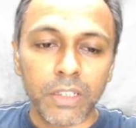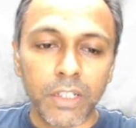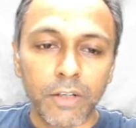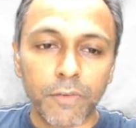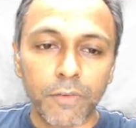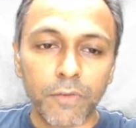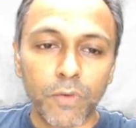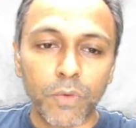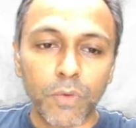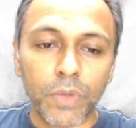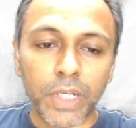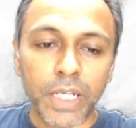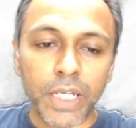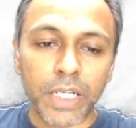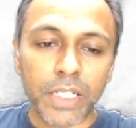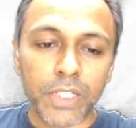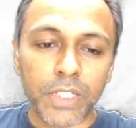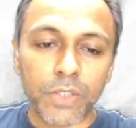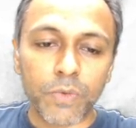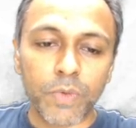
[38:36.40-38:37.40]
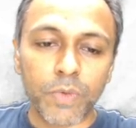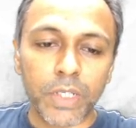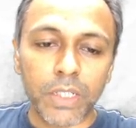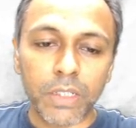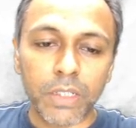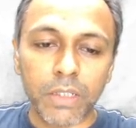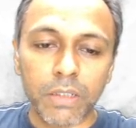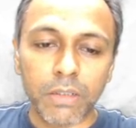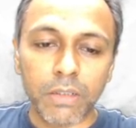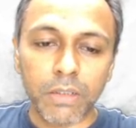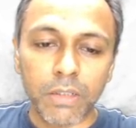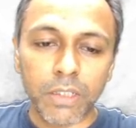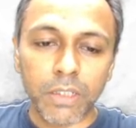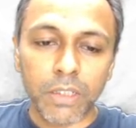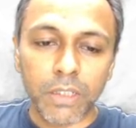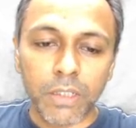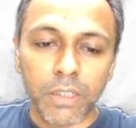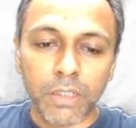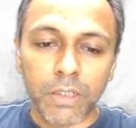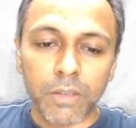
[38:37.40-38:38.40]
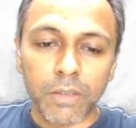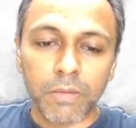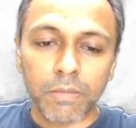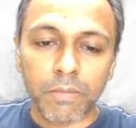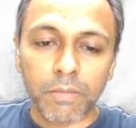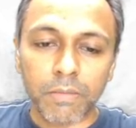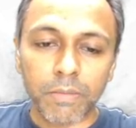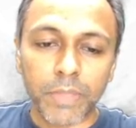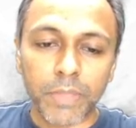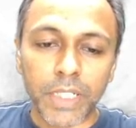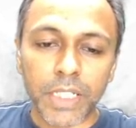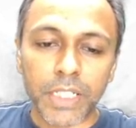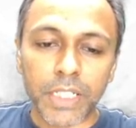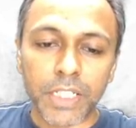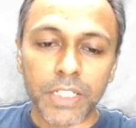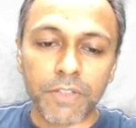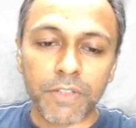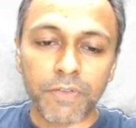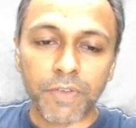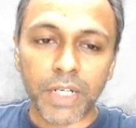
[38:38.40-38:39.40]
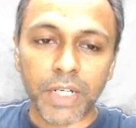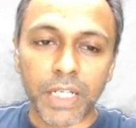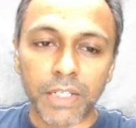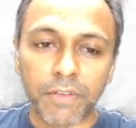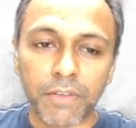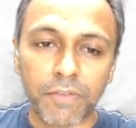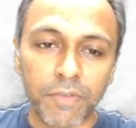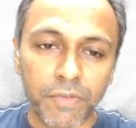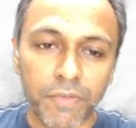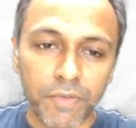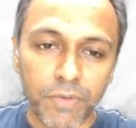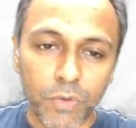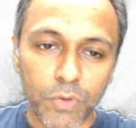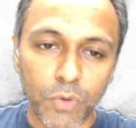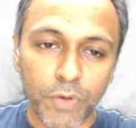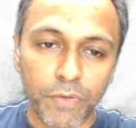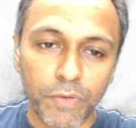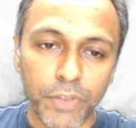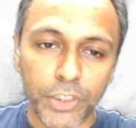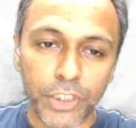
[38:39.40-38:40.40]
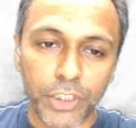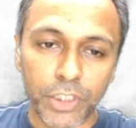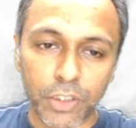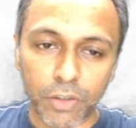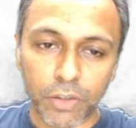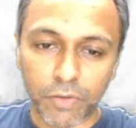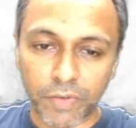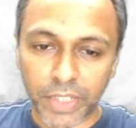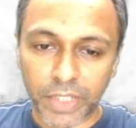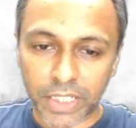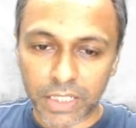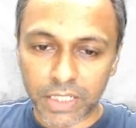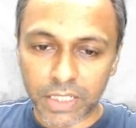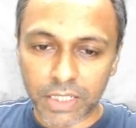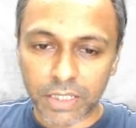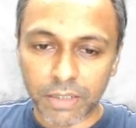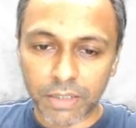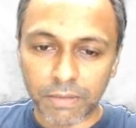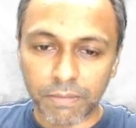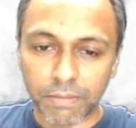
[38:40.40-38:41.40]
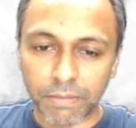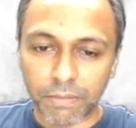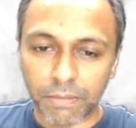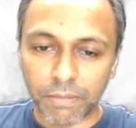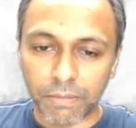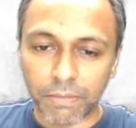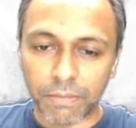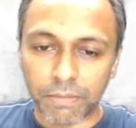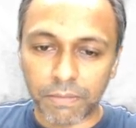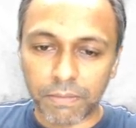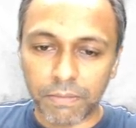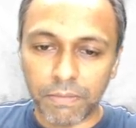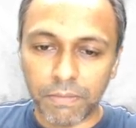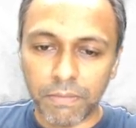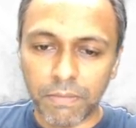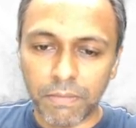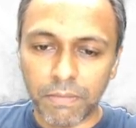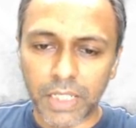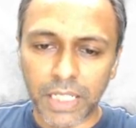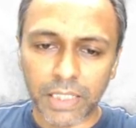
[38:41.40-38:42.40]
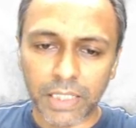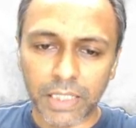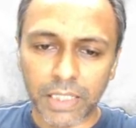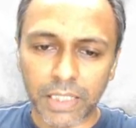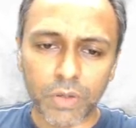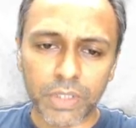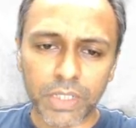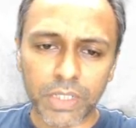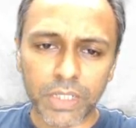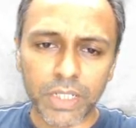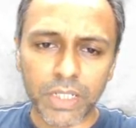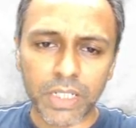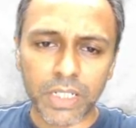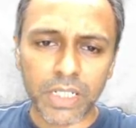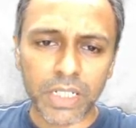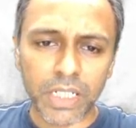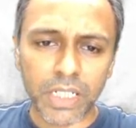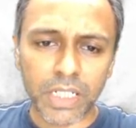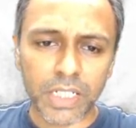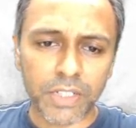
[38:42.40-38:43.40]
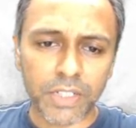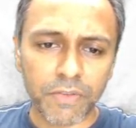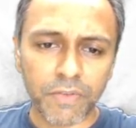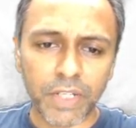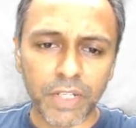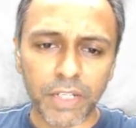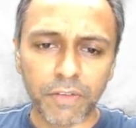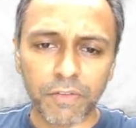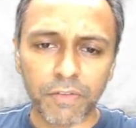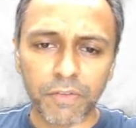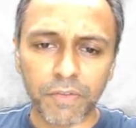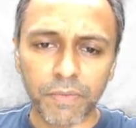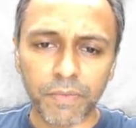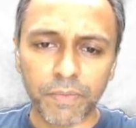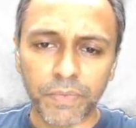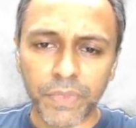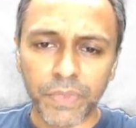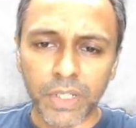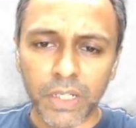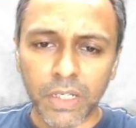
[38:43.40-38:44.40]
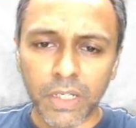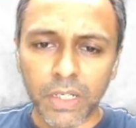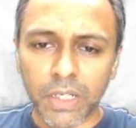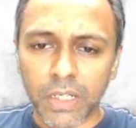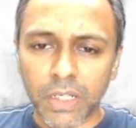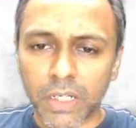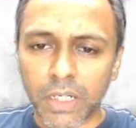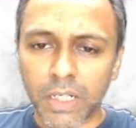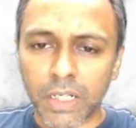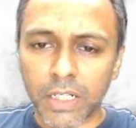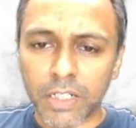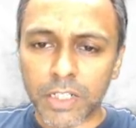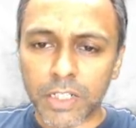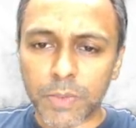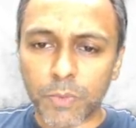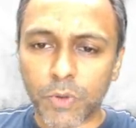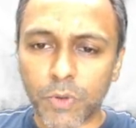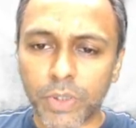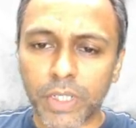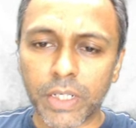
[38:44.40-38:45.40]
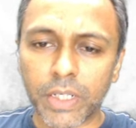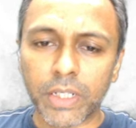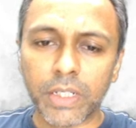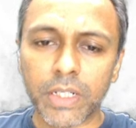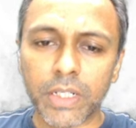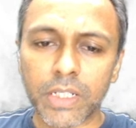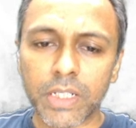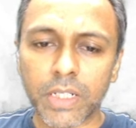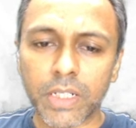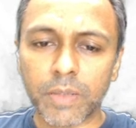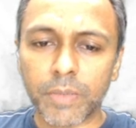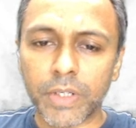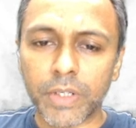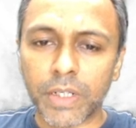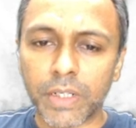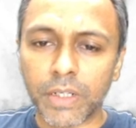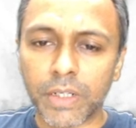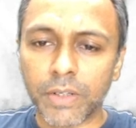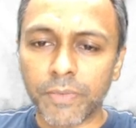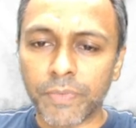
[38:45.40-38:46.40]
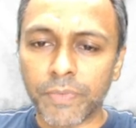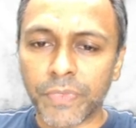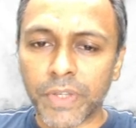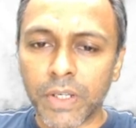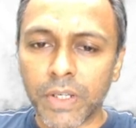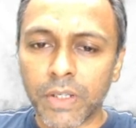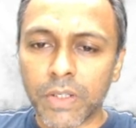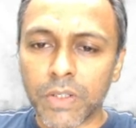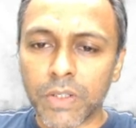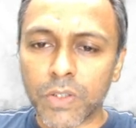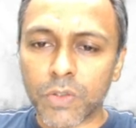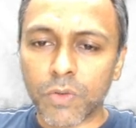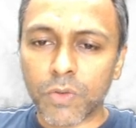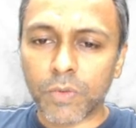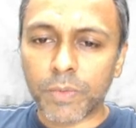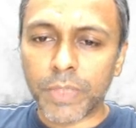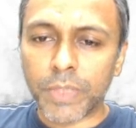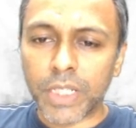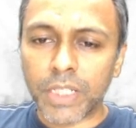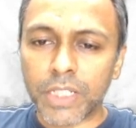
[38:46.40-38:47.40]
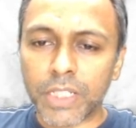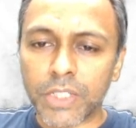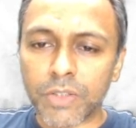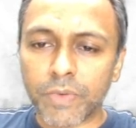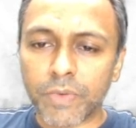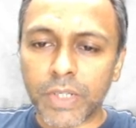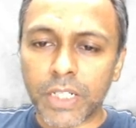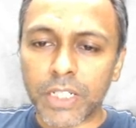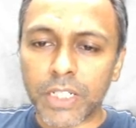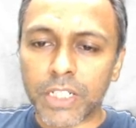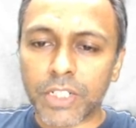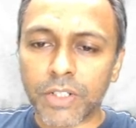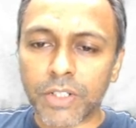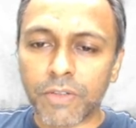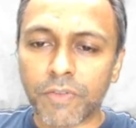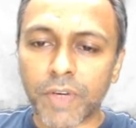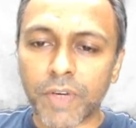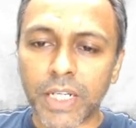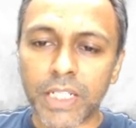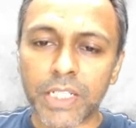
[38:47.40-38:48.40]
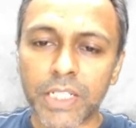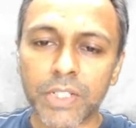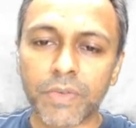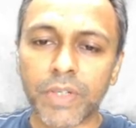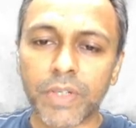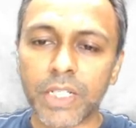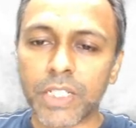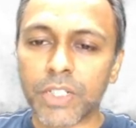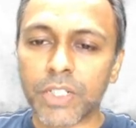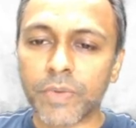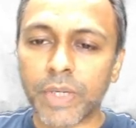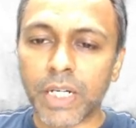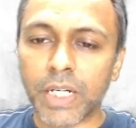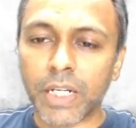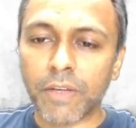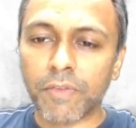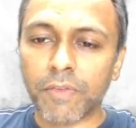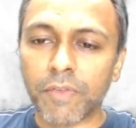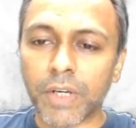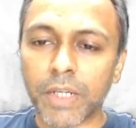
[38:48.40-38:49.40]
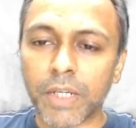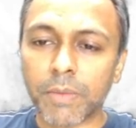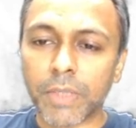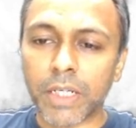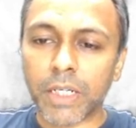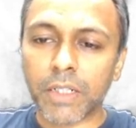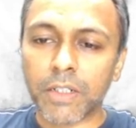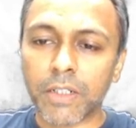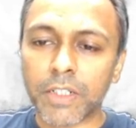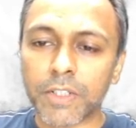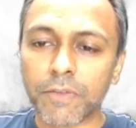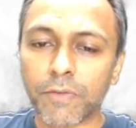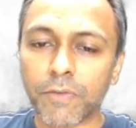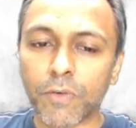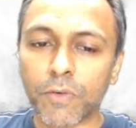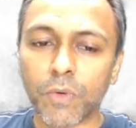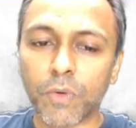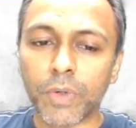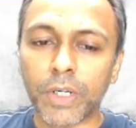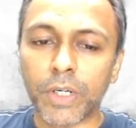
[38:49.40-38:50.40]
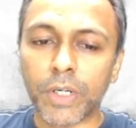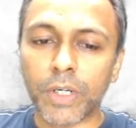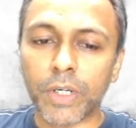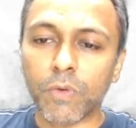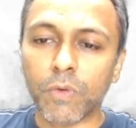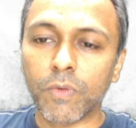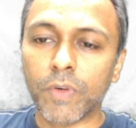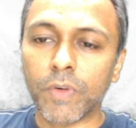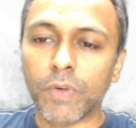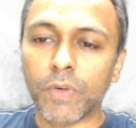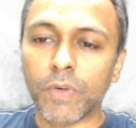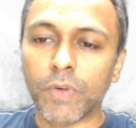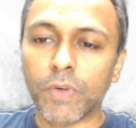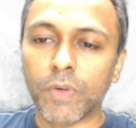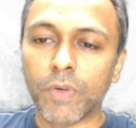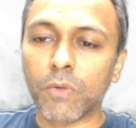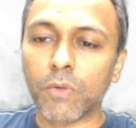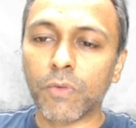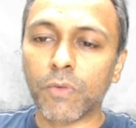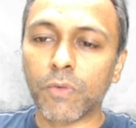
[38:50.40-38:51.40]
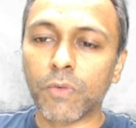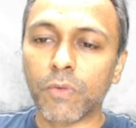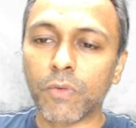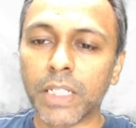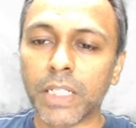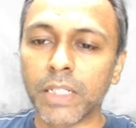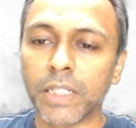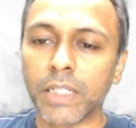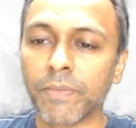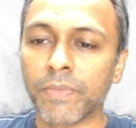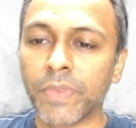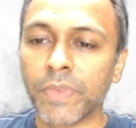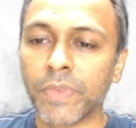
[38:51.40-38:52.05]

Therefore a is 1, b is 5, coefficient of x, and constant c is 5. Let us put it in discriminant. So b square is 5 square is 25 minus 4 into 1 into 5